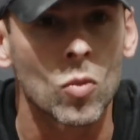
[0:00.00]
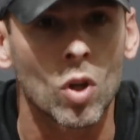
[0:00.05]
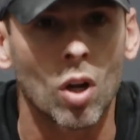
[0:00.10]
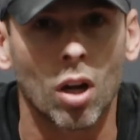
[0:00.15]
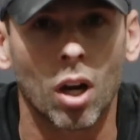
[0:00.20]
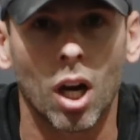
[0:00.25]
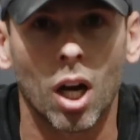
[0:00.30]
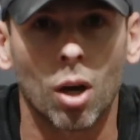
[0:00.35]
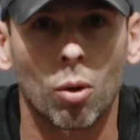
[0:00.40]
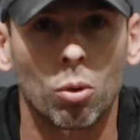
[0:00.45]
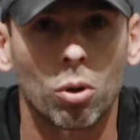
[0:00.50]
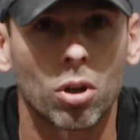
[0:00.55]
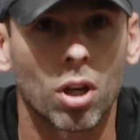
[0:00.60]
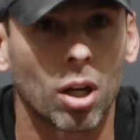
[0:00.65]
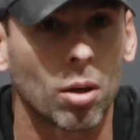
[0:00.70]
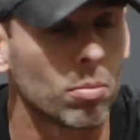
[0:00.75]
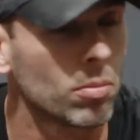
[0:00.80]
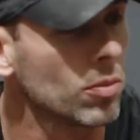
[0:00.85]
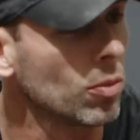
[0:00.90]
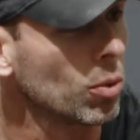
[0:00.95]

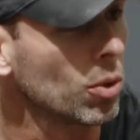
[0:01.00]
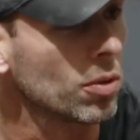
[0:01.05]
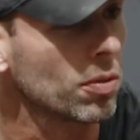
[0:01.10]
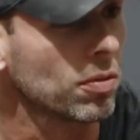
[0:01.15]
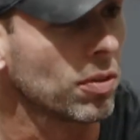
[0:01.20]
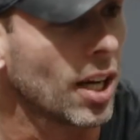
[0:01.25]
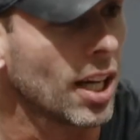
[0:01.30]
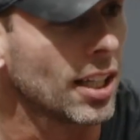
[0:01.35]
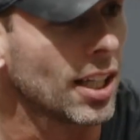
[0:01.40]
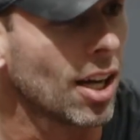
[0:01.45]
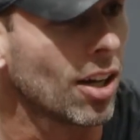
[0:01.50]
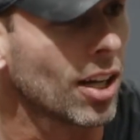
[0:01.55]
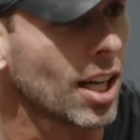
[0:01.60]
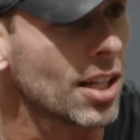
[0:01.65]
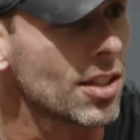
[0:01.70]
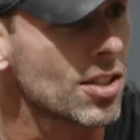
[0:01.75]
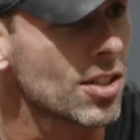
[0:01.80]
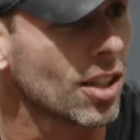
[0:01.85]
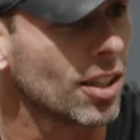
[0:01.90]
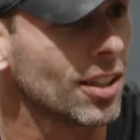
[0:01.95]
We'll find out
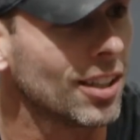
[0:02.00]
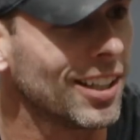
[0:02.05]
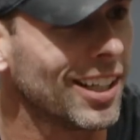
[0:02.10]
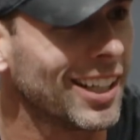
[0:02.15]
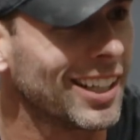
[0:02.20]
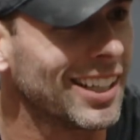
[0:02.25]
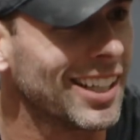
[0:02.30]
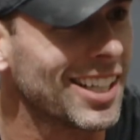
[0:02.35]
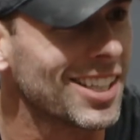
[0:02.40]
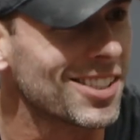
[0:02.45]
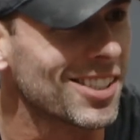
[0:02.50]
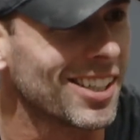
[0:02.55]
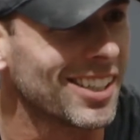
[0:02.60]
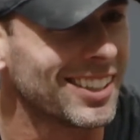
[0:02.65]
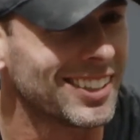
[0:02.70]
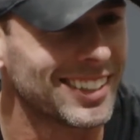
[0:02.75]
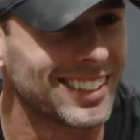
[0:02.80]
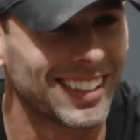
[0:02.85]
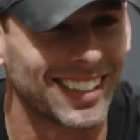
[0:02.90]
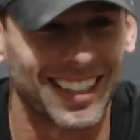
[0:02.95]
on Sunday, I guess,
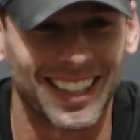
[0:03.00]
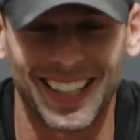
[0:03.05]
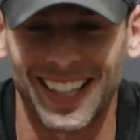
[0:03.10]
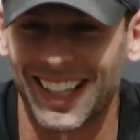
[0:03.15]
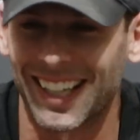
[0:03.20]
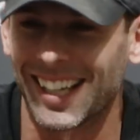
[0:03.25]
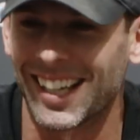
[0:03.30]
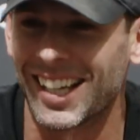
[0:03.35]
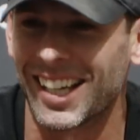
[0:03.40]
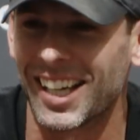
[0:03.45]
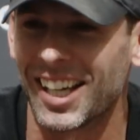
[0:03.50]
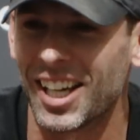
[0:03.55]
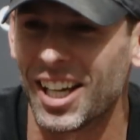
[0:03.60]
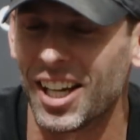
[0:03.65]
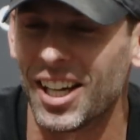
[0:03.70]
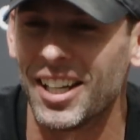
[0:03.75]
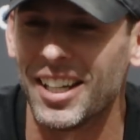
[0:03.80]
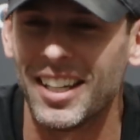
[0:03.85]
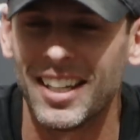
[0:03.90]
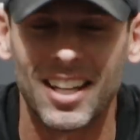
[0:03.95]

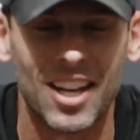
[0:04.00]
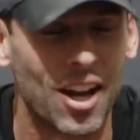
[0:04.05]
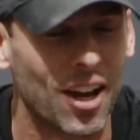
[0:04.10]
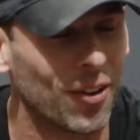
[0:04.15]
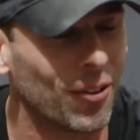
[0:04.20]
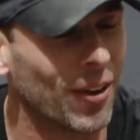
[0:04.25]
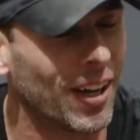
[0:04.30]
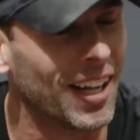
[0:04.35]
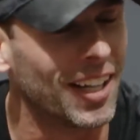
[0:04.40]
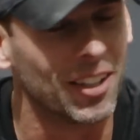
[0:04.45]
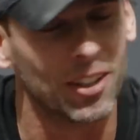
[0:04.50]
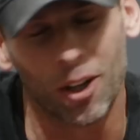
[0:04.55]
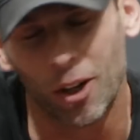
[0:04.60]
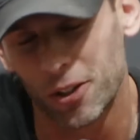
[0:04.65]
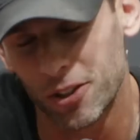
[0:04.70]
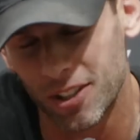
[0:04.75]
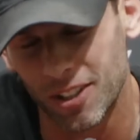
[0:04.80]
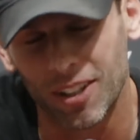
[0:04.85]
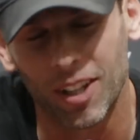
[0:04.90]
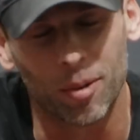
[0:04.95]
huh? Well,
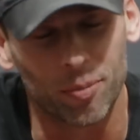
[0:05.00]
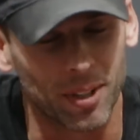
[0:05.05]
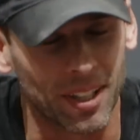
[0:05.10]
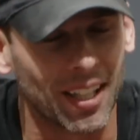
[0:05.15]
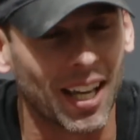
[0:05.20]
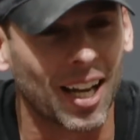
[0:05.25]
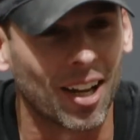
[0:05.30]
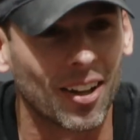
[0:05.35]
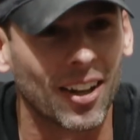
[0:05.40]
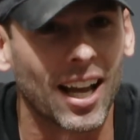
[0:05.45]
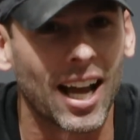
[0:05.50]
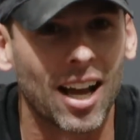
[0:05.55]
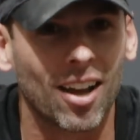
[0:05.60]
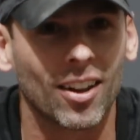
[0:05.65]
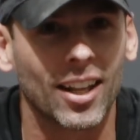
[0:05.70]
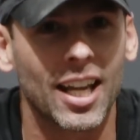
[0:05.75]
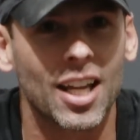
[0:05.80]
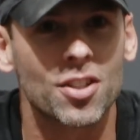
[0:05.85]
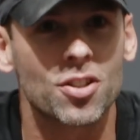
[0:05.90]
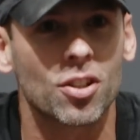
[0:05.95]
no, let me,
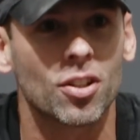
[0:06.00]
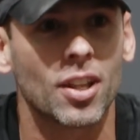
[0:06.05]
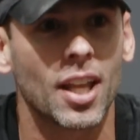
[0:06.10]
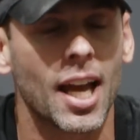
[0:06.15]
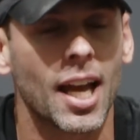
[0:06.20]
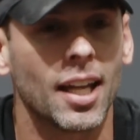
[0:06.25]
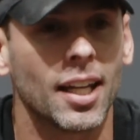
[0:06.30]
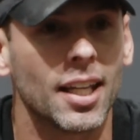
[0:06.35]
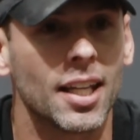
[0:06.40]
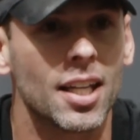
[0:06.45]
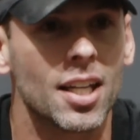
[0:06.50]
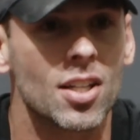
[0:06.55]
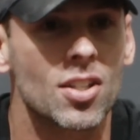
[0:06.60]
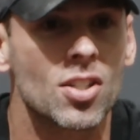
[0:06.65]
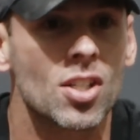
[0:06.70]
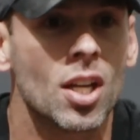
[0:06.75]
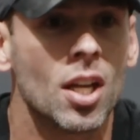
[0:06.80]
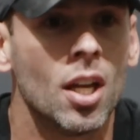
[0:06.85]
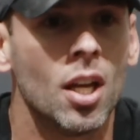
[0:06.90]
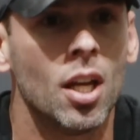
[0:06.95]
I'll answer that
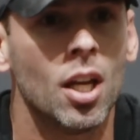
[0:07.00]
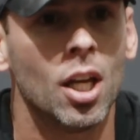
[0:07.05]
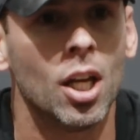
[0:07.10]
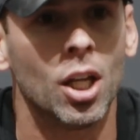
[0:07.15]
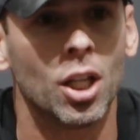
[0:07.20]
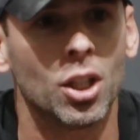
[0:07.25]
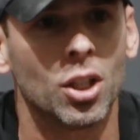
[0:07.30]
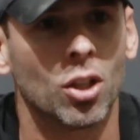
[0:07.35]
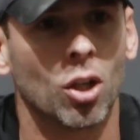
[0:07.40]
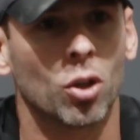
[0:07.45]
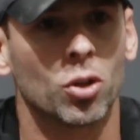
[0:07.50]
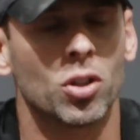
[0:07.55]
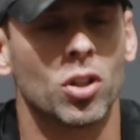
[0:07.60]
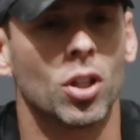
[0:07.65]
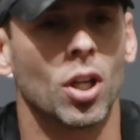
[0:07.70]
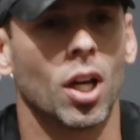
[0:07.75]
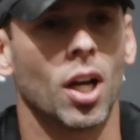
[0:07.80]
is, you know,